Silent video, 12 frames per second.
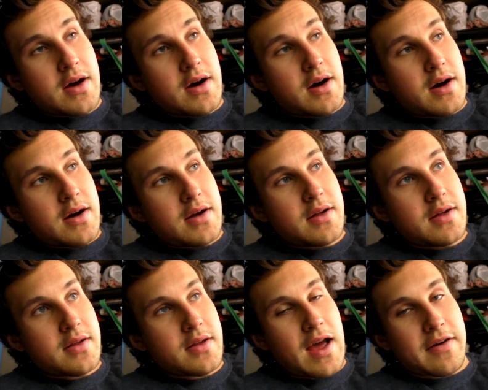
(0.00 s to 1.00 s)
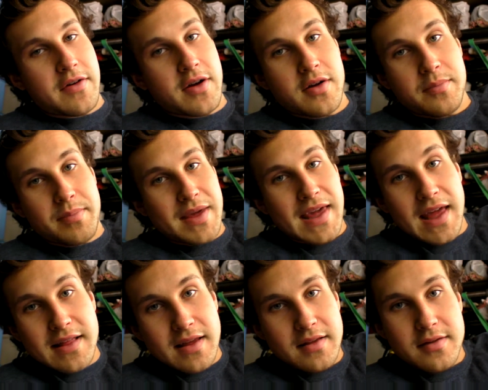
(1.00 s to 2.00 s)
uh, have a
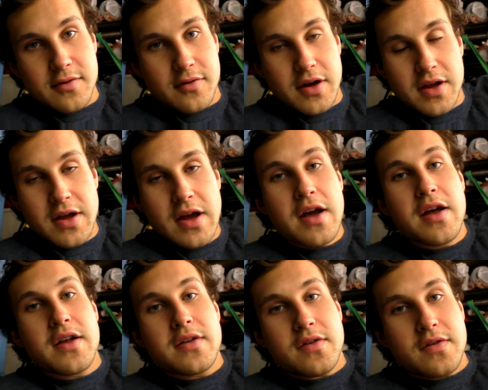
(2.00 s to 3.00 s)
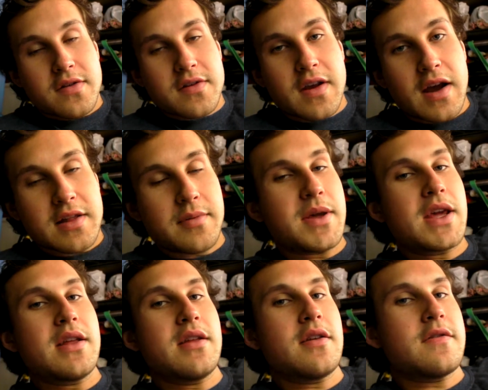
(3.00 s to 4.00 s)
beginning to it. So this is kind of the
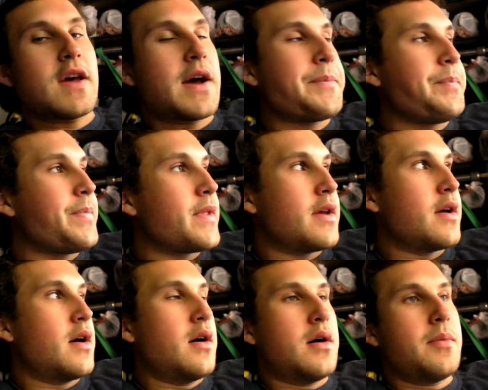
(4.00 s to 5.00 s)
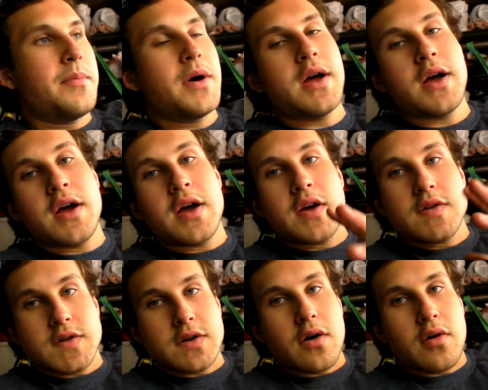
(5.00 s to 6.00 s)
beginning of that. Um,
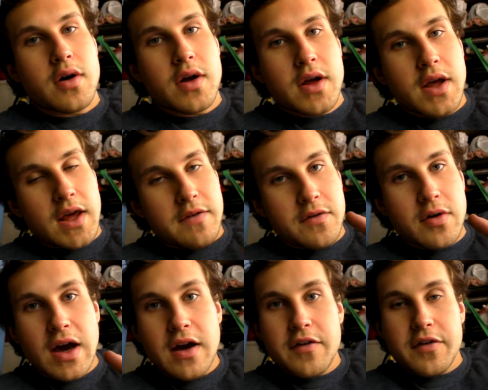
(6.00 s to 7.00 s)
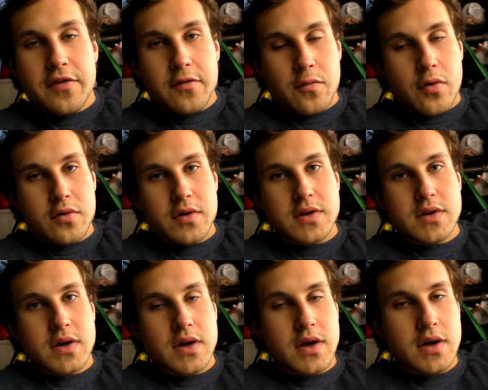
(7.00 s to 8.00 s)
so if you have a swollen
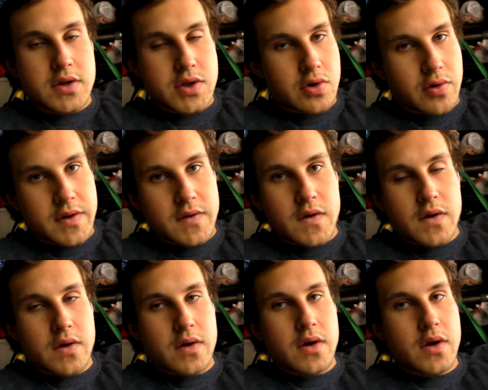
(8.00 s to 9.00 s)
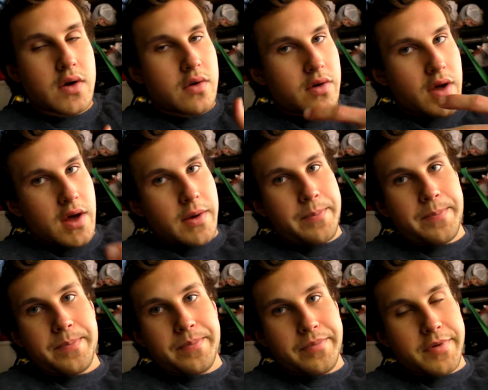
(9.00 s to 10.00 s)
joint, okay,
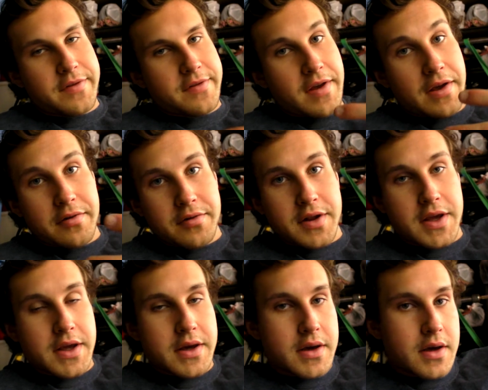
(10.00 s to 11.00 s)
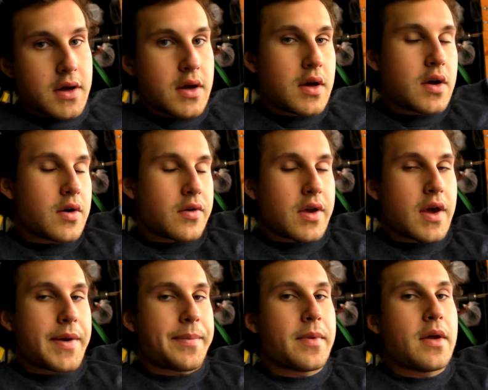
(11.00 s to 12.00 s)
let's say your knee,
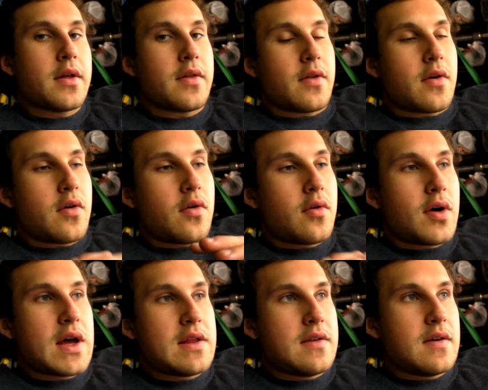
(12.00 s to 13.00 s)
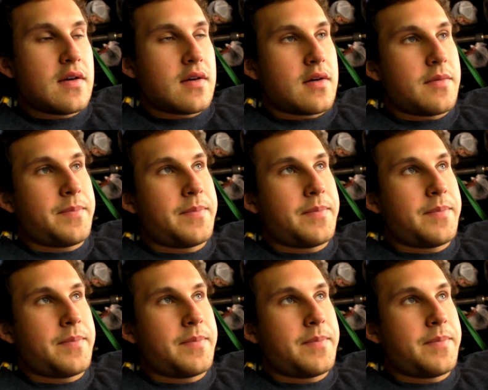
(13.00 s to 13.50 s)
okay, the whole idea